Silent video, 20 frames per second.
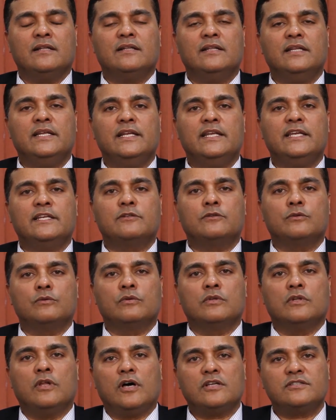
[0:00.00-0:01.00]
leading to
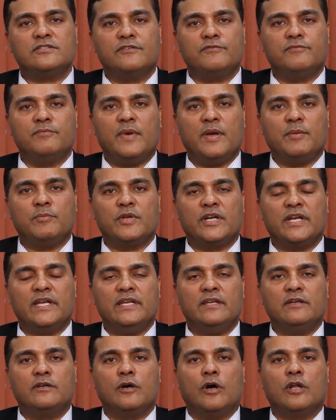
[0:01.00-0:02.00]
loss of
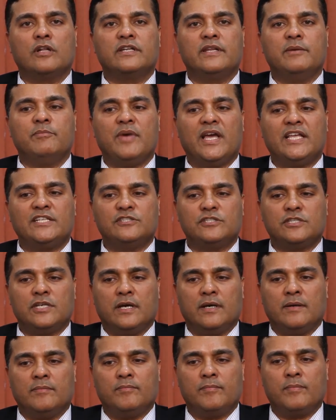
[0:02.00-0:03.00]
memory called dementia.